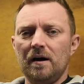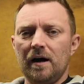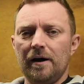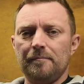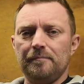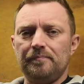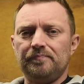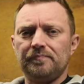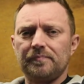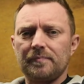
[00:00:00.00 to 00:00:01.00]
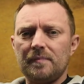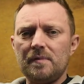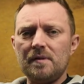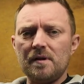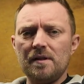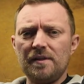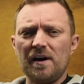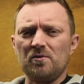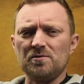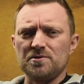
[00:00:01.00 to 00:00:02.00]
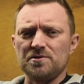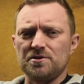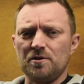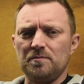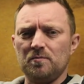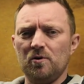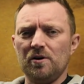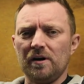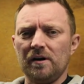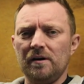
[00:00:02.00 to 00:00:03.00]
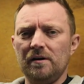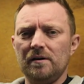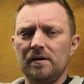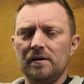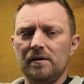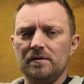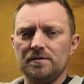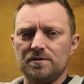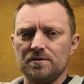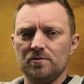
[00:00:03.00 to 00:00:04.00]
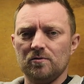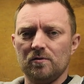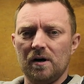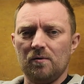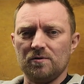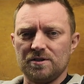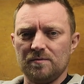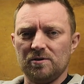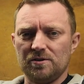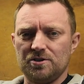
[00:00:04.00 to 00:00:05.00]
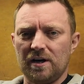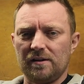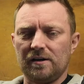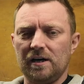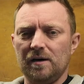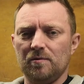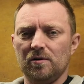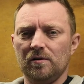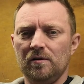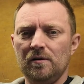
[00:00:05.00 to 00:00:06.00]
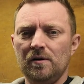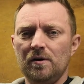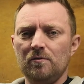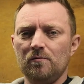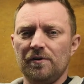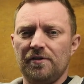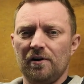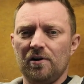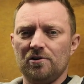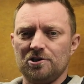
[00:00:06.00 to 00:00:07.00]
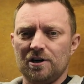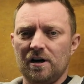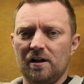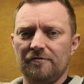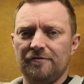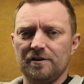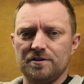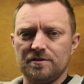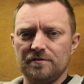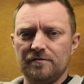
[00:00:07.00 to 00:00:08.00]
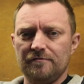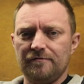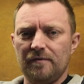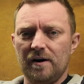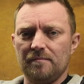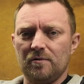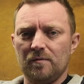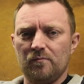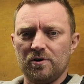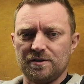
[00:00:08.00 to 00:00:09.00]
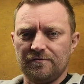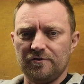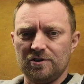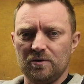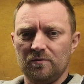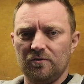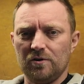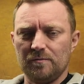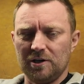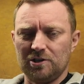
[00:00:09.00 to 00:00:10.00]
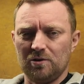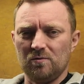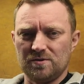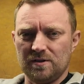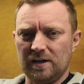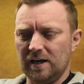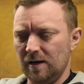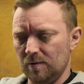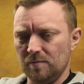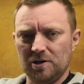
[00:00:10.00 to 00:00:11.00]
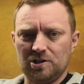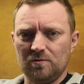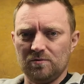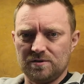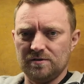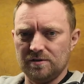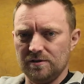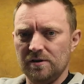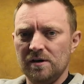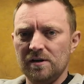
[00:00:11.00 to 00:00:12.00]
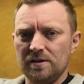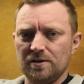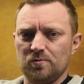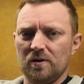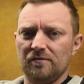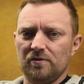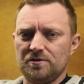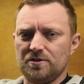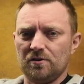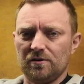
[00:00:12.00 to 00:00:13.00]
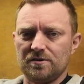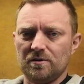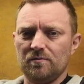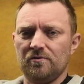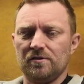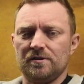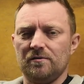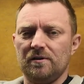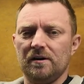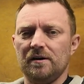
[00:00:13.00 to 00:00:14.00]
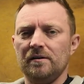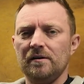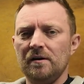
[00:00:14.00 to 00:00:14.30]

that also stopped working. So I was able to check the cable with the larger Halfords compressor fridge that we've got to make sure it wasn't the cable, make sure it wasn't the 12 volt sockets that we've got down here.